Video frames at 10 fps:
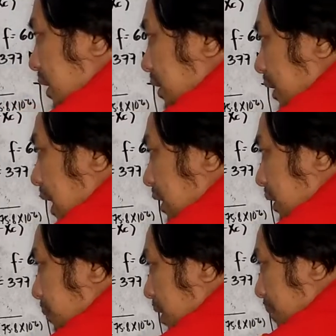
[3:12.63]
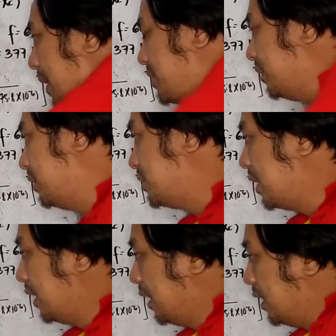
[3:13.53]
and reactive capacitance.
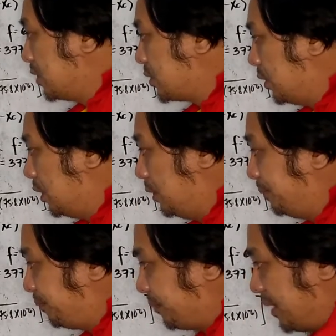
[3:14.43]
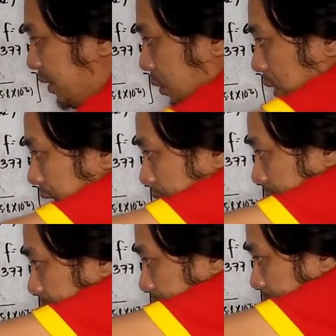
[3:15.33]
So you
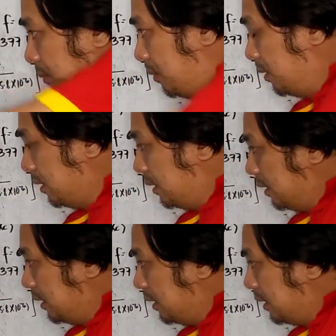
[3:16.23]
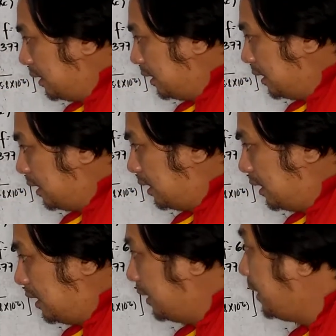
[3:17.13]
have
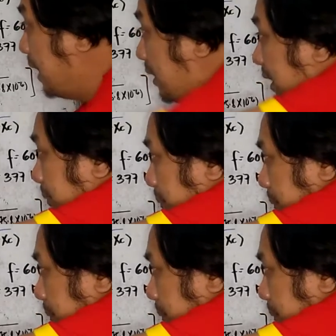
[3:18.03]
uh, inductive